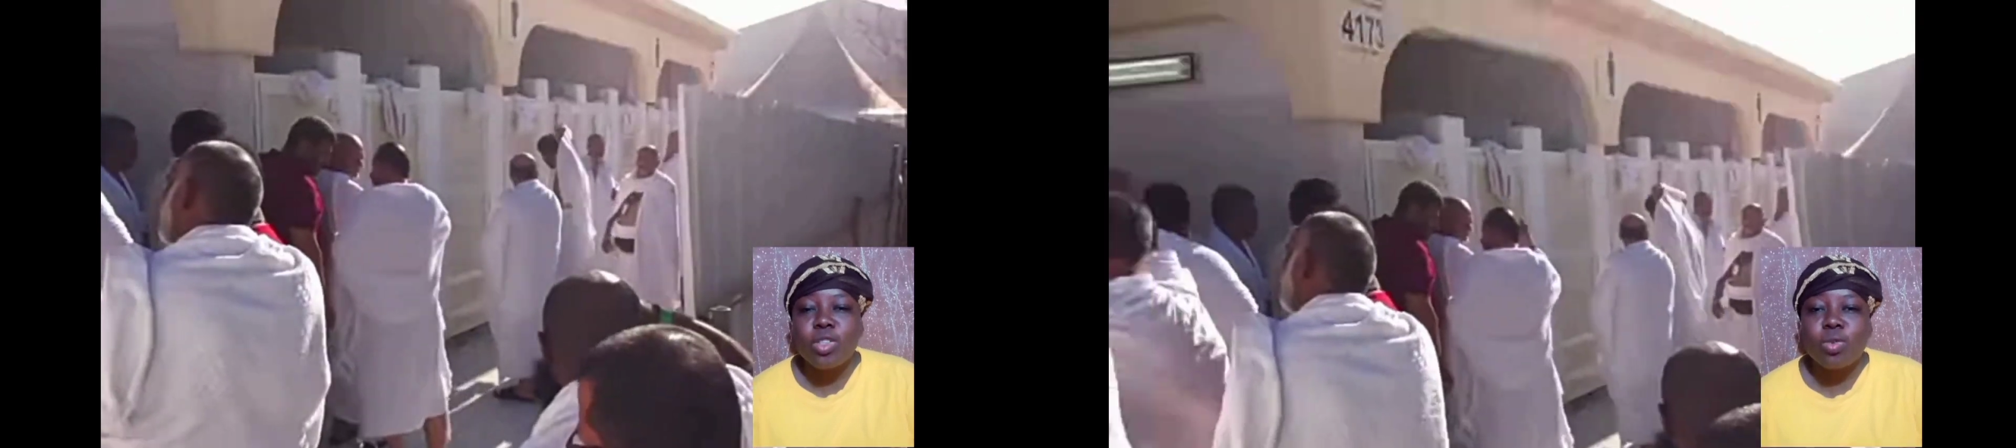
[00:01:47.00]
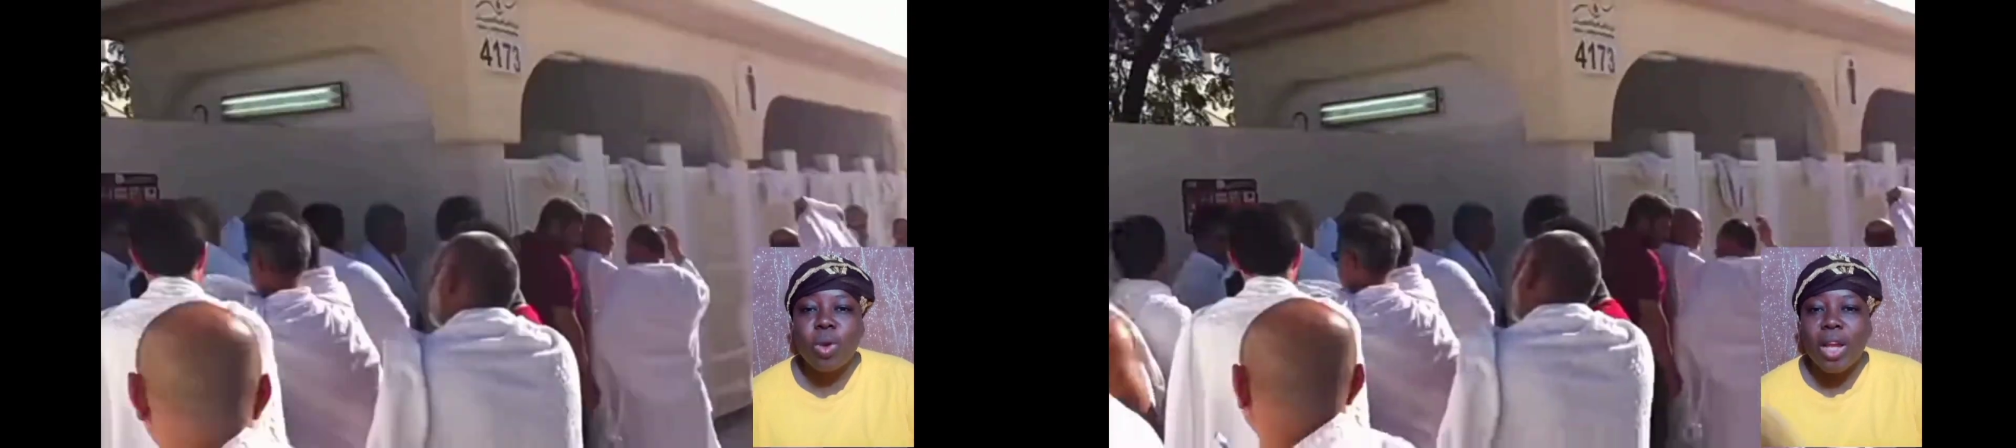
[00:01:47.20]

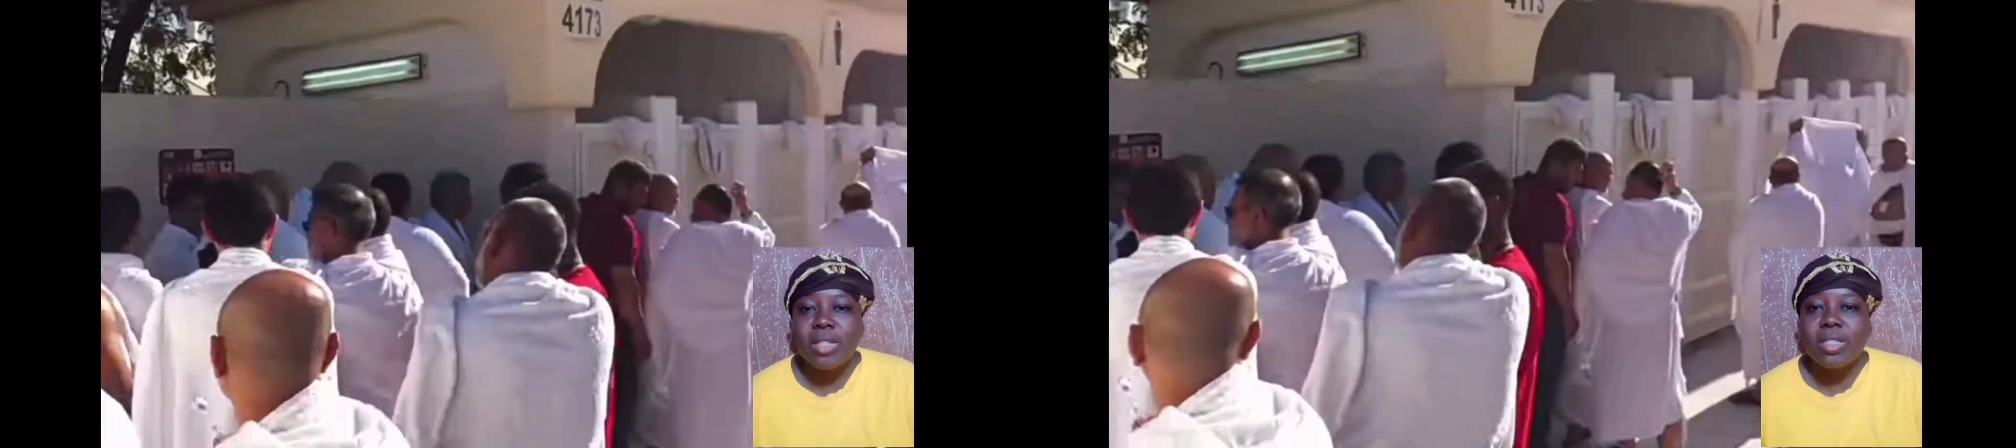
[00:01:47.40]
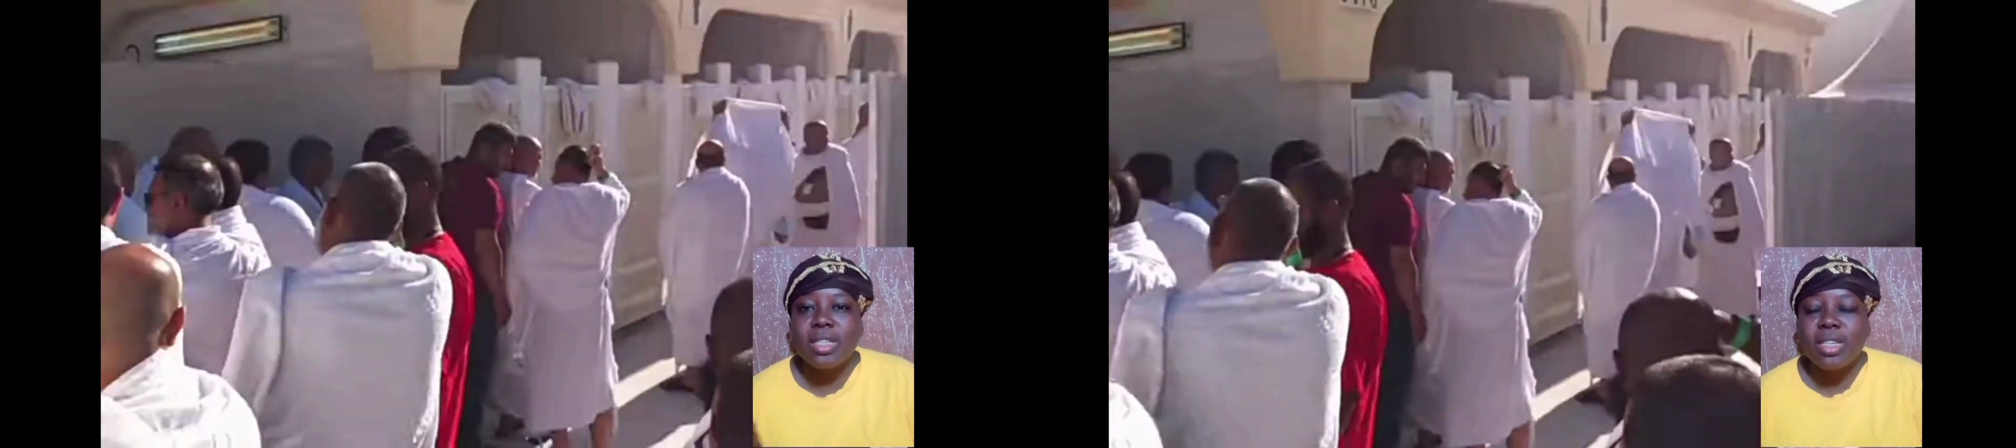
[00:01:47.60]
you can
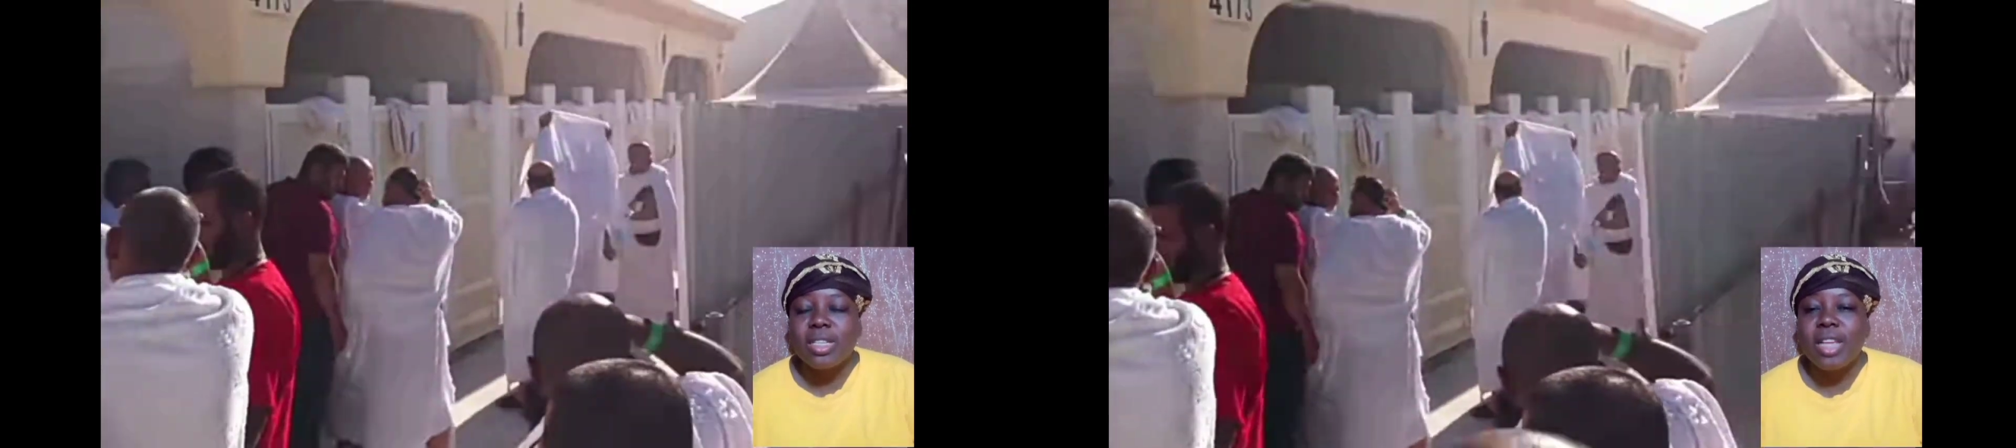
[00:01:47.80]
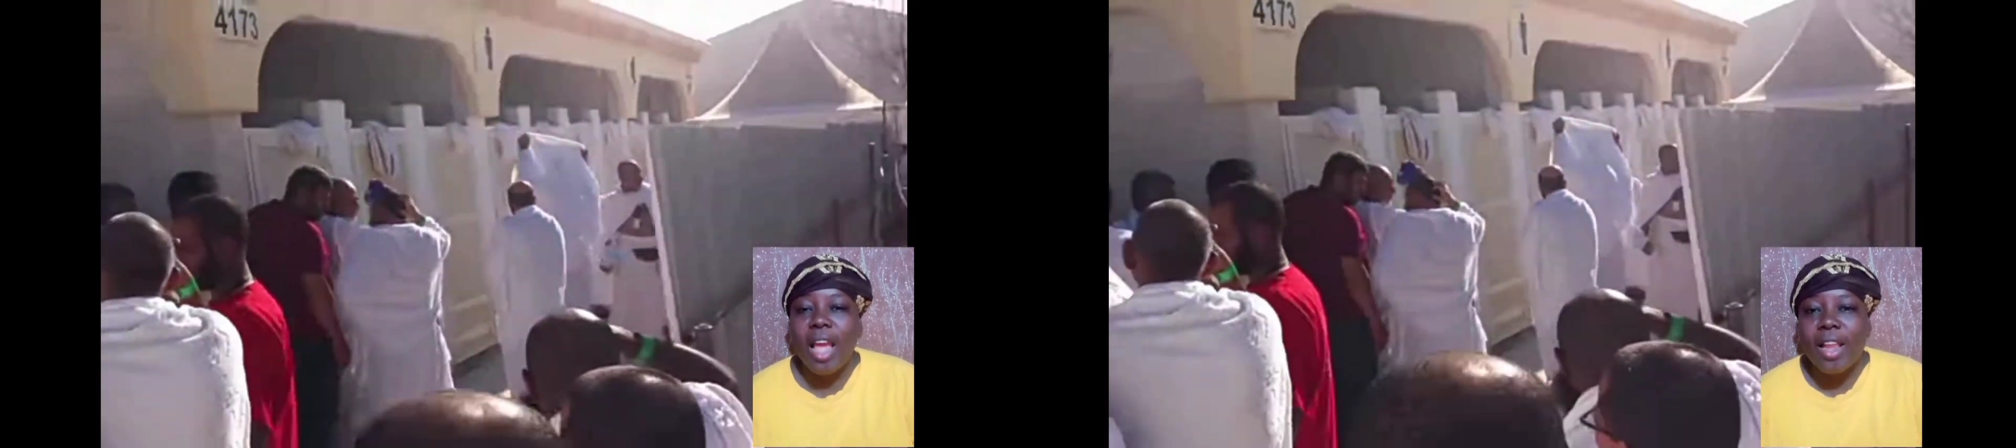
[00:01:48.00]
see in
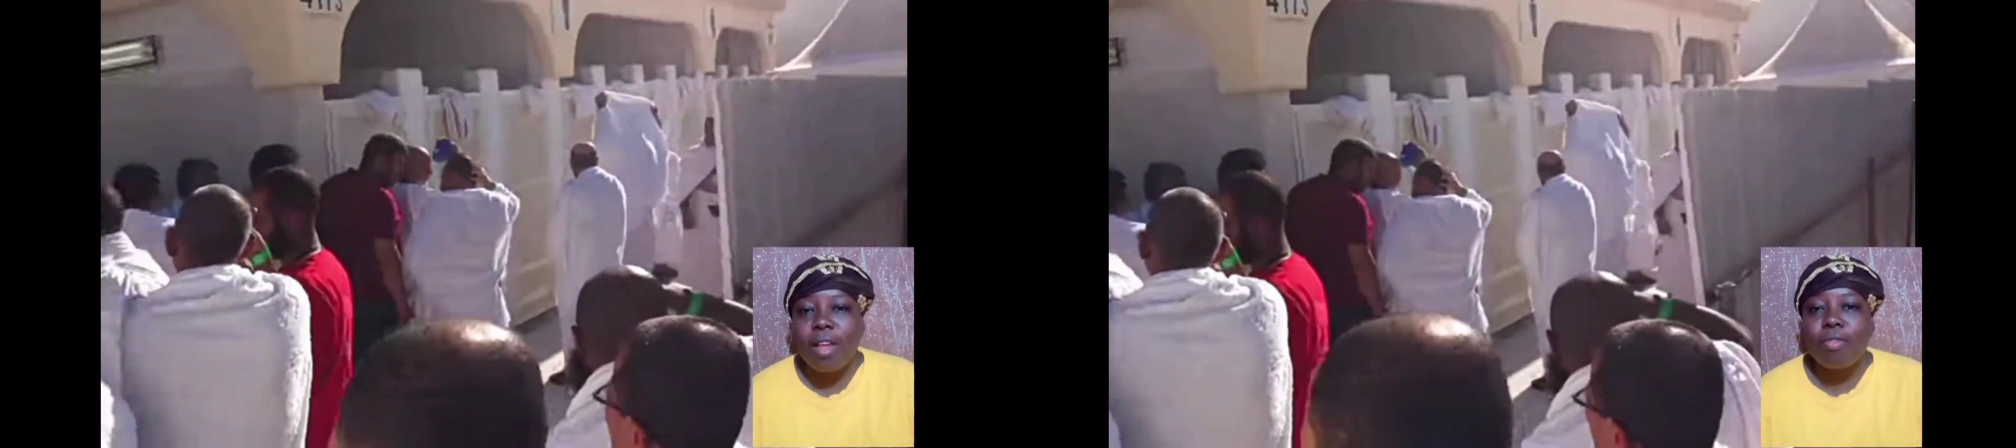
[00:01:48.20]
the other